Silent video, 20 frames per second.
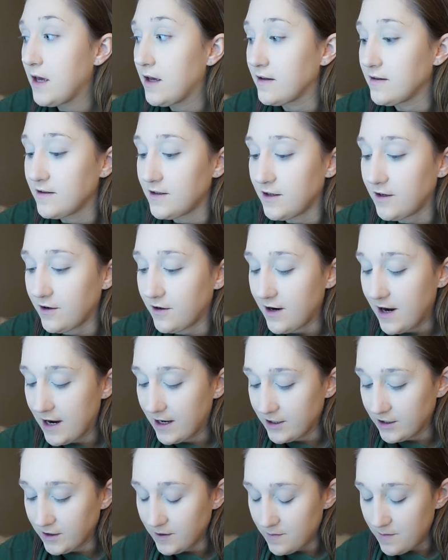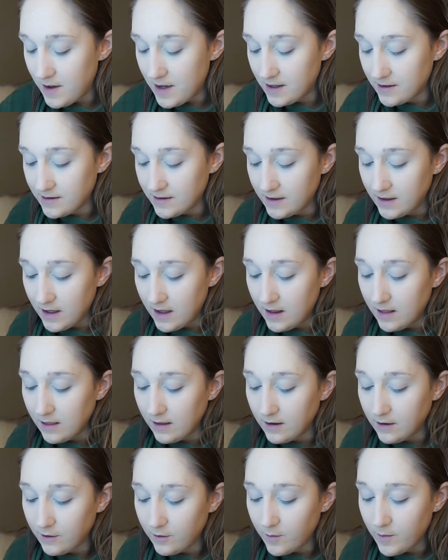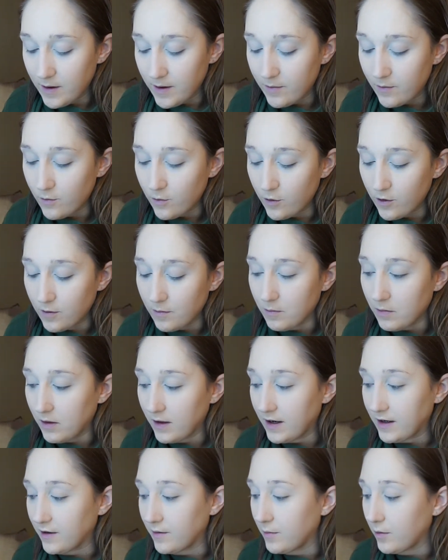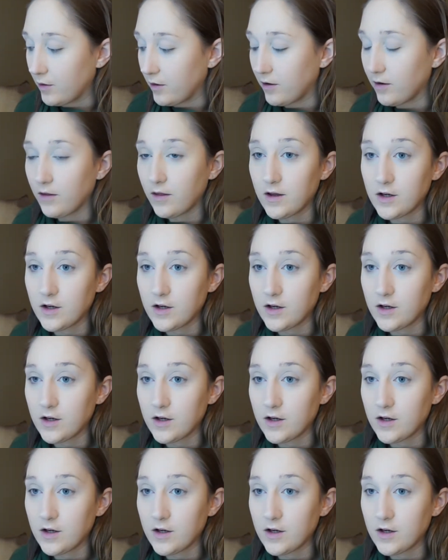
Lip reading: concealer actually makes it a little bit more blendable,